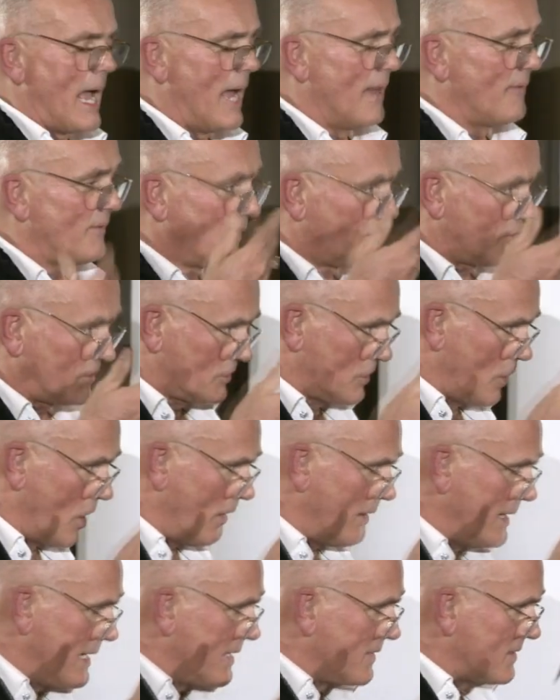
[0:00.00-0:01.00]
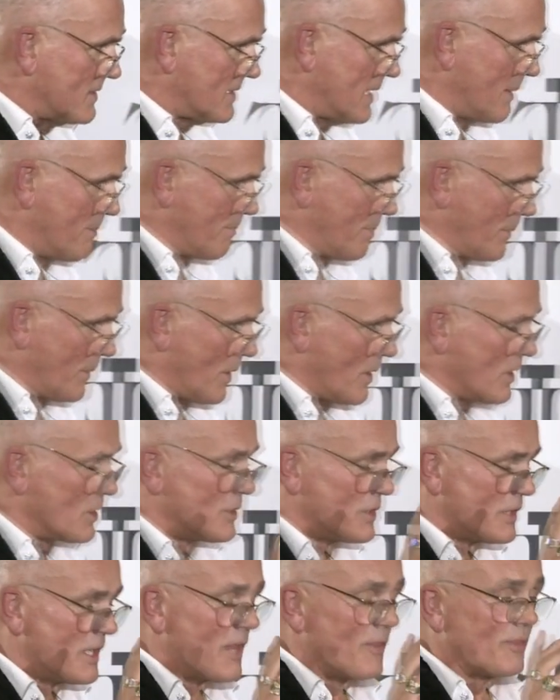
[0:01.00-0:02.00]
and the story is simple.
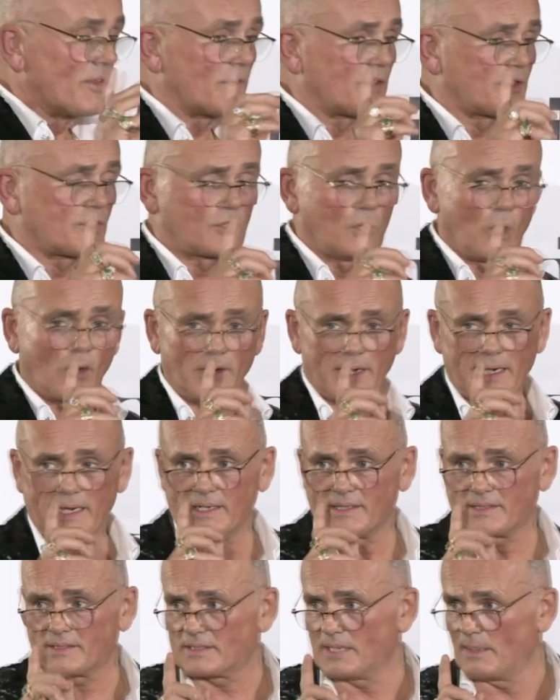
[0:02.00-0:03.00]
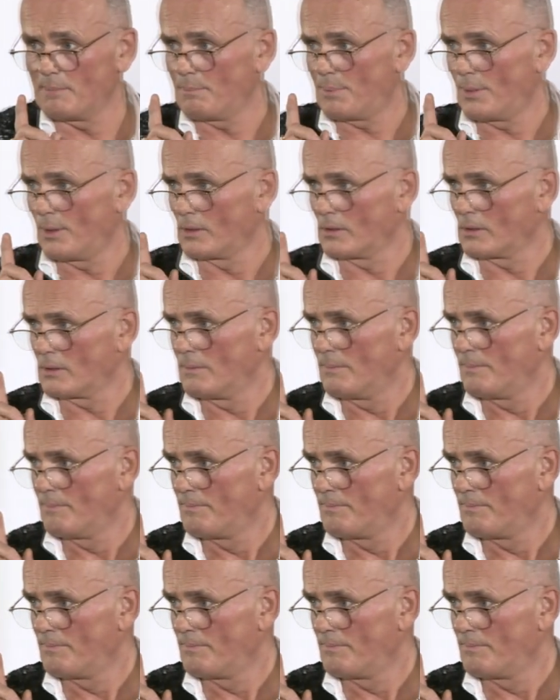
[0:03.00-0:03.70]
The story is simple.